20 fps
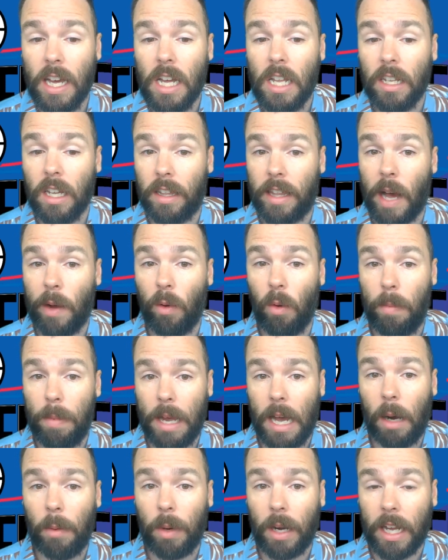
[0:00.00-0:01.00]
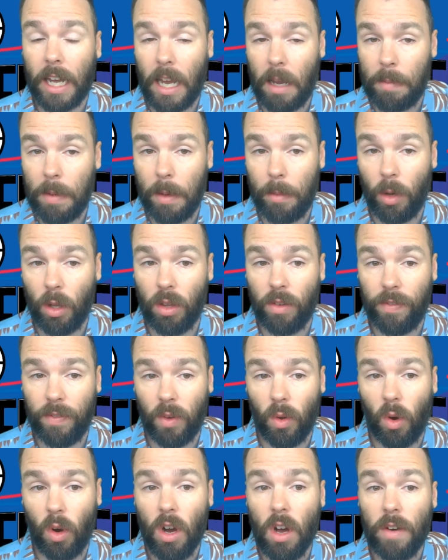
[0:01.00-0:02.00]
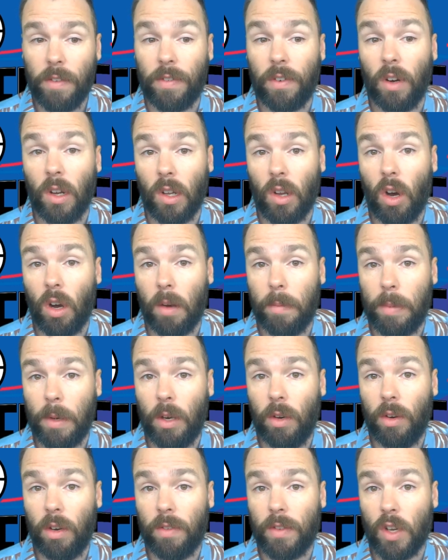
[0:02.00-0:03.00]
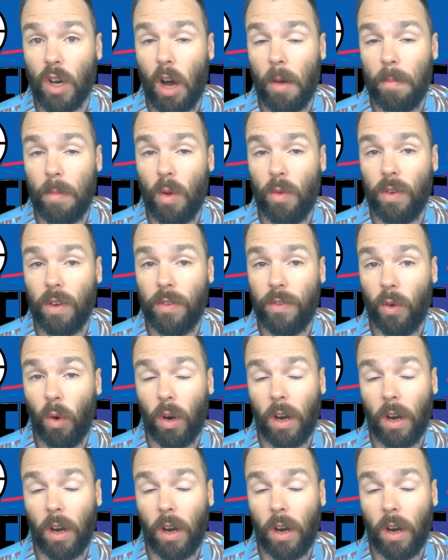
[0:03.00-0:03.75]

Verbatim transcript: that will be able to keep him on the floor for a longer period of time moving forward,